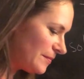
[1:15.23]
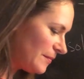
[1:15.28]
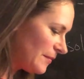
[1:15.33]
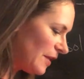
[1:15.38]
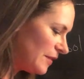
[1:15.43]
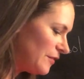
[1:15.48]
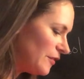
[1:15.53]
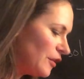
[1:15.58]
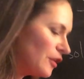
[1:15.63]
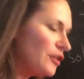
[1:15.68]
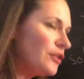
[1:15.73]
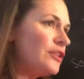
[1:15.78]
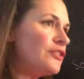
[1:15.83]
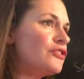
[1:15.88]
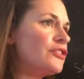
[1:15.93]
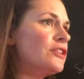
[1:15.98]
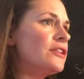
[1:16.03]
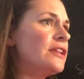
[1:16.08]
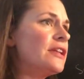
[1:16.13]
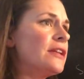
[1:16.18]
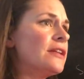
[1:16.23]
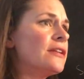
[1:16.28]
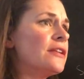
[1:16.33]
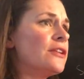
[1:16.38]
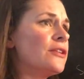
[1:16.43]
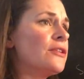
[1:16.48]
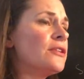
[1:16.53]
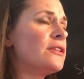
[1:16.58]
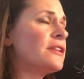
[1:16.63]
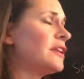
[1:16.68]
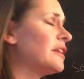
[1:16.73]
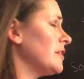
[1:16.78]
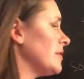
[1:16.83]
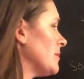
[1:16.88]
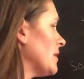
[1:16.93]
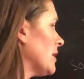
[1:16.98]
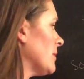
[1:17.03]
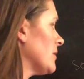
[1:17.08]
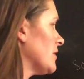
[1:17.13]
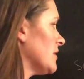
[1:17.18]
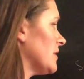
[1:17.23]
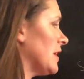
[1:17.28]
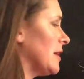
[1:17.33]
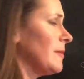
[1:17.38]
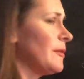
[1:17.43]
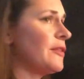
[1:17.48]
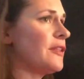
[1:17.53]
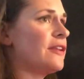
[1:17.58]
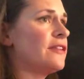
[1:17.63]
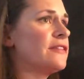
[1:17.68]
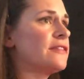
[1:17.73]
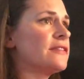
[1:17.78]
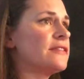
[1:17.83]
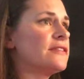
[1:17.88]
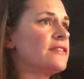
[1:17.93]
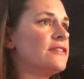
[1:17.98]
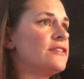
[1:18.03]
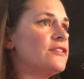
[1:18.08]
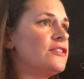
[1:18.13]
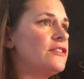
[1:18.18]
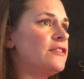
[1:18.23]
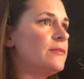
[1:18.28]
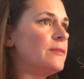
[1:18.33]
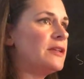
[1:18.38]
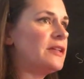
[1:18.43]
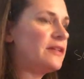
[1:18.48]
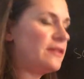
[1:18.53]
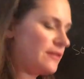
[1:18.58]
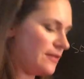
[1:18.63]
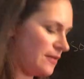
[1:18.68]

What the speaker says: So you'll need to be able to label this. Just a minute.